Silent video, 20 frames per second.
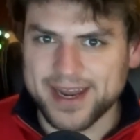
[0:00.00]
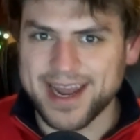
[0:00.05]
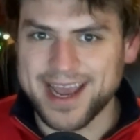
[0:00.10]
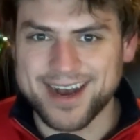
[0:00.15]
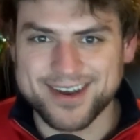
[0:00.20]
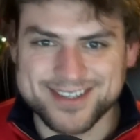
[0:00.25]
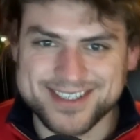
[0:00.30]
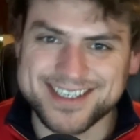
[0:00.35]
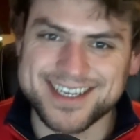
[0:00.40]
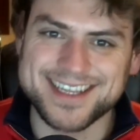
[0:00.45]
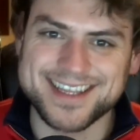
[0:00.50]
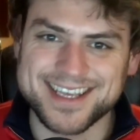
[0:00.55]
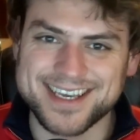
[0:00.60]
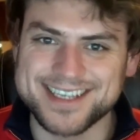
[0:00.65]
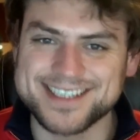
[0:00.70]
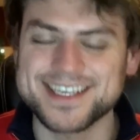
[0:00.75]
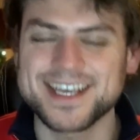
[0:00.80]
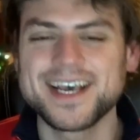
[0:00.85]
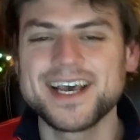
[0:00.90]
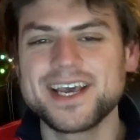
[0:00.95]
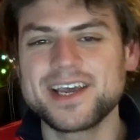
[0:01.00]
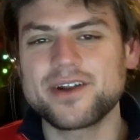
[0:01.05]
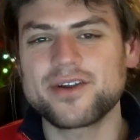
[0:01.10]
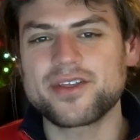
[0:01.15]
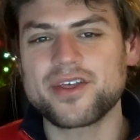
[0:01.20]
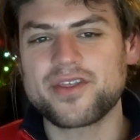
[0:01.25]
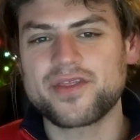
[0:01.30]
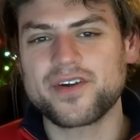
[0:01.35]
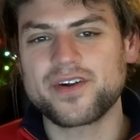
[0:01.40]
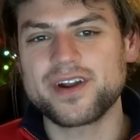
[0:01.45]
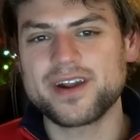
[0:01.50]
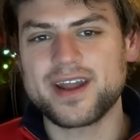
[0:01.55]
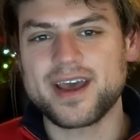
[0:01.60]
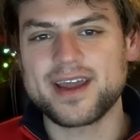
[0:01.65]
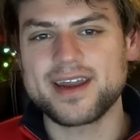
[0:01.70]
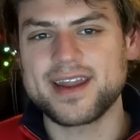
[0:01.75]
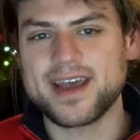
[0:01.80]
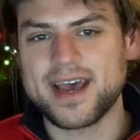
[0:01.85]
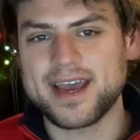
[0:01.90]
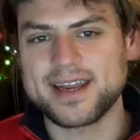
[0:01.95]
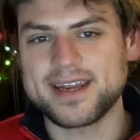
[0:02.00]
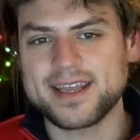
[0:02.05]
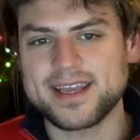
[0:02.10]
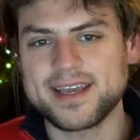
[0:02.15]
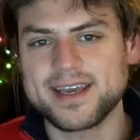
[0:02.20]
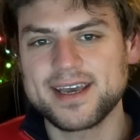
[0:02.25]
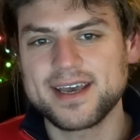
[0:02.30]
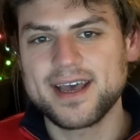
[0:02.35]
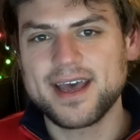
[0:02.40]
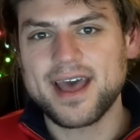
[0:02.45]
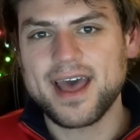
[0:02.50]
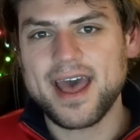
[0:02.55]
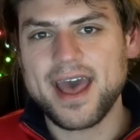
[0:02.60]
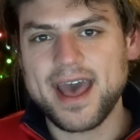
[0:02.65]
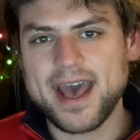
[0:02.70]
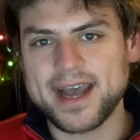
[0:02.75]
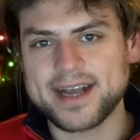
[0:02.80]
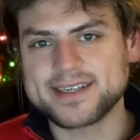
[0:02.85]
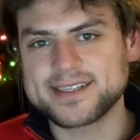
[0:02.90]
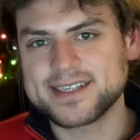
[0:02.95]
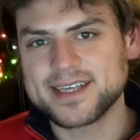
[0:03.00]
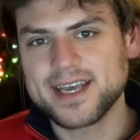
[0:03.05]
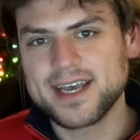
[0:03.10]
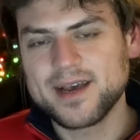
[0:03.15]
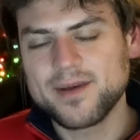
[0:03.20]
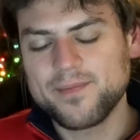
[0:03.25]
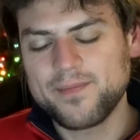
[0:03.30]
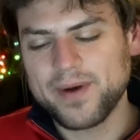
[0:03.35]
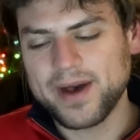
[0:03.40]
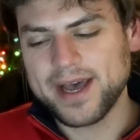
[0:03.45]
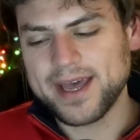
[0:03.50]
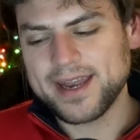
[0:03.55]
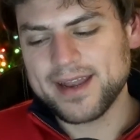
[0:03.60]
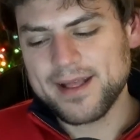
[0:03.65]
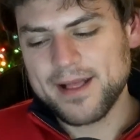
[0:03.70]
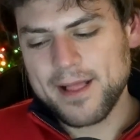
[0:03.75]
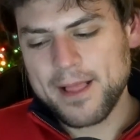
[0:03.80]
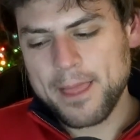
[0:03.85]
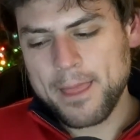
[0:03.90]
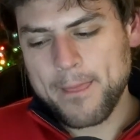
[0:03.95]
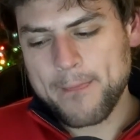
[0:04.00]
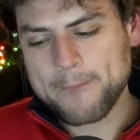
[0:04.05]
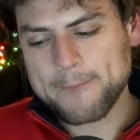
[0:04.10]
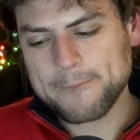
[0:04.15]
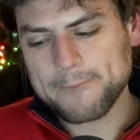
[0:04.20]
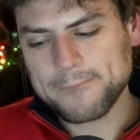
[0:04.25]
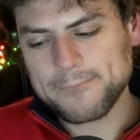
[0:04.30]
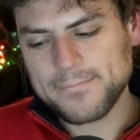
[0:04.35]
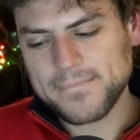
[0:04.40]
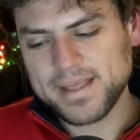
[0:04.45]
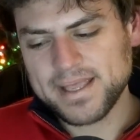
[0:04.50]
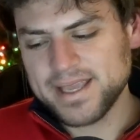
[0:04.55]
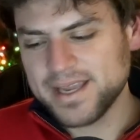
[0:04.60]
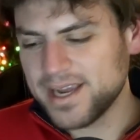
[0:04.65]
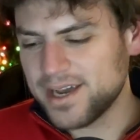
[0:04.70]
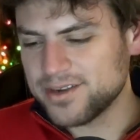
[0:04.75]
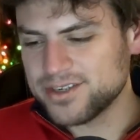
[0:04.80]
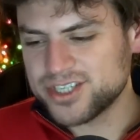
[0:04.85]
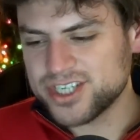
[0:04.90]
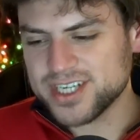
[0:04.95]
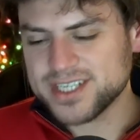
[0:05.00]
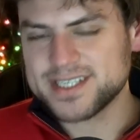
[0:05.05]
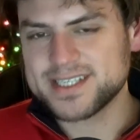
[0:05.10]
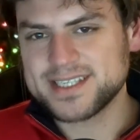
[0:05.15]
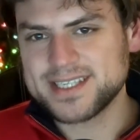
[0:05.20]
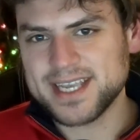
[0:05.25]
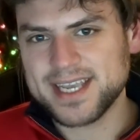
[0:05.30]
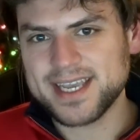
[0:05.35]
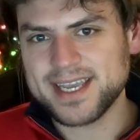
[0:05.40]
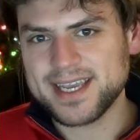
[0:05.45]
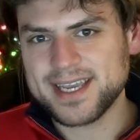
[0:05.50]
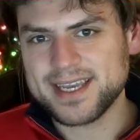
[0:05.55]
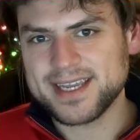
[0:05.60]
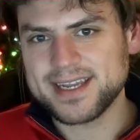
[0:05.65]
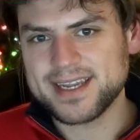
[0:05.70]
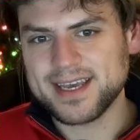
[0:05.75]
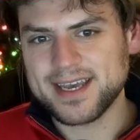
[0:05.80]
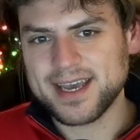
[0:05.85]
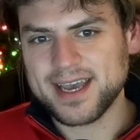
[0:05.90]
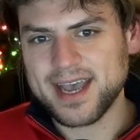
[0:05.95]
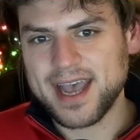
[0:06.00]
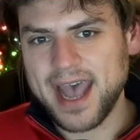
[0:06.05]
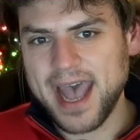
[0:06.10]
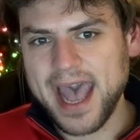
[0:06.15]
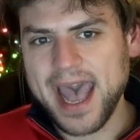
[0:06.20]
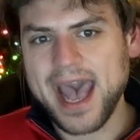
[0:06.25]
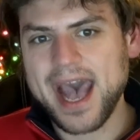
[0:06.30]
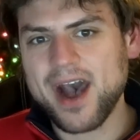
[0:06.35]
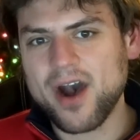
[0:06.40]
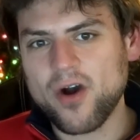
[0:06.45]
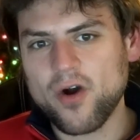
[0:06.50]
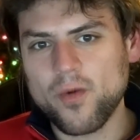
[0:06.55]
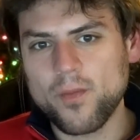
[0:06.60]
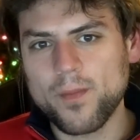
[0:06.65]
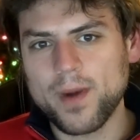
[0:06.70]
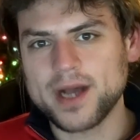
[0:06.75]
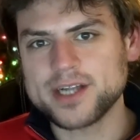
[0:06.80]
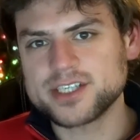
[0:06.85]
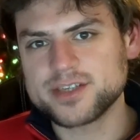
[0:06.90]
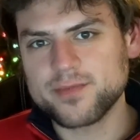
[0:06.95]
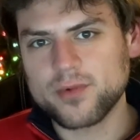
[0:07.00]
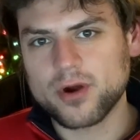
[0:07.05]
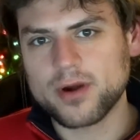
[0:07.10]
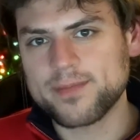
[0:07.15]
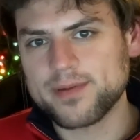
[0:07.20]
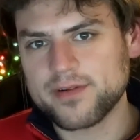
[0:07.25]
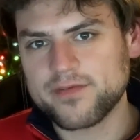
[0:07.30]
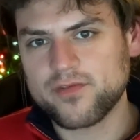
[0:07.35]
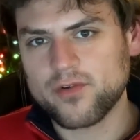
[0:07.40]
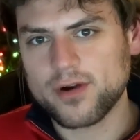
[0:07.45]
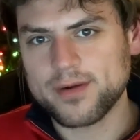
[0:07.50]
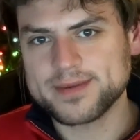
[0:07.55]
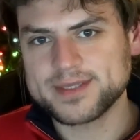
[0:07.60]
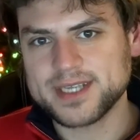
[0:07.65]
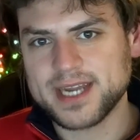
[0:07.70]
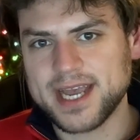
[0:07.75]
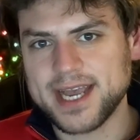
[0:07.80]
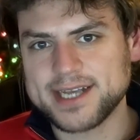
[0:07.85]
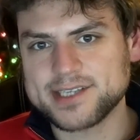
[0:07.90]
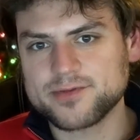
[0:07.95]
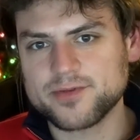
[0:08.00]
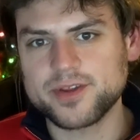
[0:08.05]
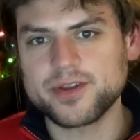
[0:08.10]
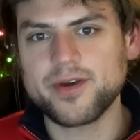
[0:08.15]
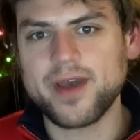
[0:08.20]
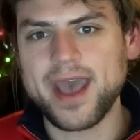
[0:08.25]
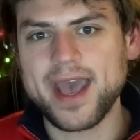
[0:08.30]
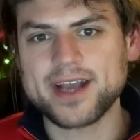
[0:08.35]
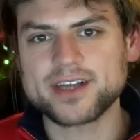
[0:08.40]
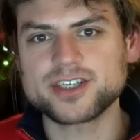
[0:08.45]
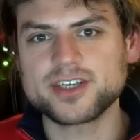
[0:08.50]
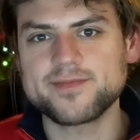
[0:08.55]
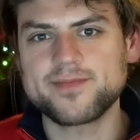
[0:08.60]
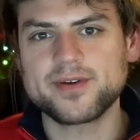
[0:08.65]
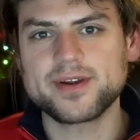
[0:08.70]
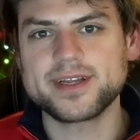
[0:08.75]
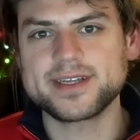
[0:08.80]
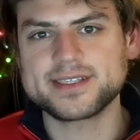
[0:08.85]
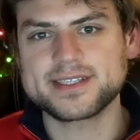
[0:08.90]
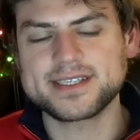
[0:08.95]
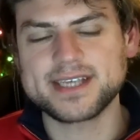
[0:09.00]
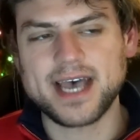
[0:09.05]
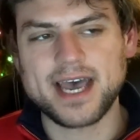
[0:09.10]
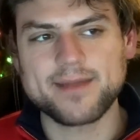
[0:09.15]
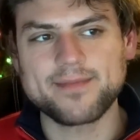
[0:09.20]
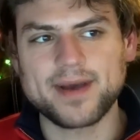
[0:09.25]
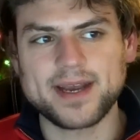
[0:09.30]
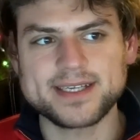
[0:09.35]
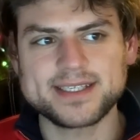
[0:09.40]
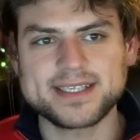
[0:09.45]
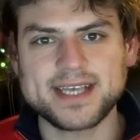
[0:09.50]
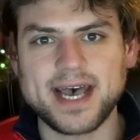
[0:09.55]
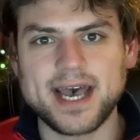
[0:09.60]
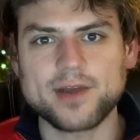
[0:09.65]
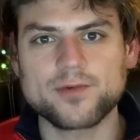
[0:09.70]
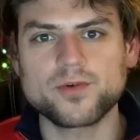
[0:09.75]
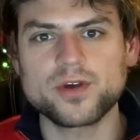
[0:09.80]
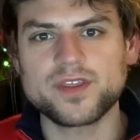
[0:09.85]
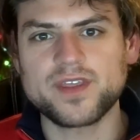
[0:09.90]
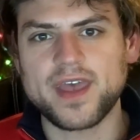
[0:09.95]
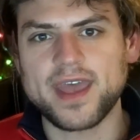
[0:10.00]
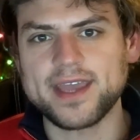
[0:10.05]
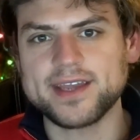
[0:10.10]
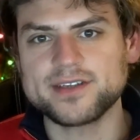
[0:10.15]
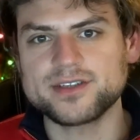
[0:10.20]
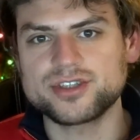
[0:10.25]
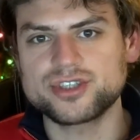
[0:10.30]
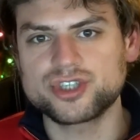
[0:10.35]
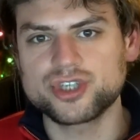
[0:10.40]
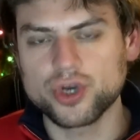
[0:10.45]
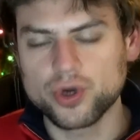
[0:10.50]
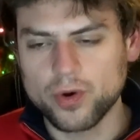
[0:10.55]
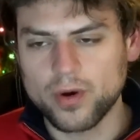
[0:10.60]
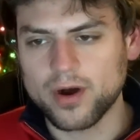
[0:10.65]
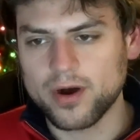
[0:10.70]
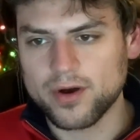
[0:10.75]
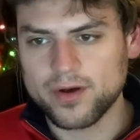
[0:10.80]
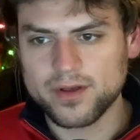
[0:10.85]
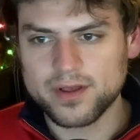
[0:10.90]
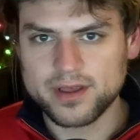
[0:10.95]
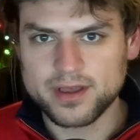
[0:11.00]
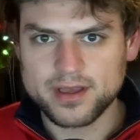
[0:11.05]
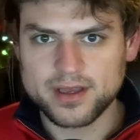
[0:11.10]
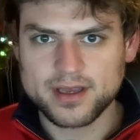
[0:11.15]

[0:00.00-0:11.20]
announced at this, you know, the 3990X, but you know, just seeing how much more performance it has when you actually put it side by side with a dual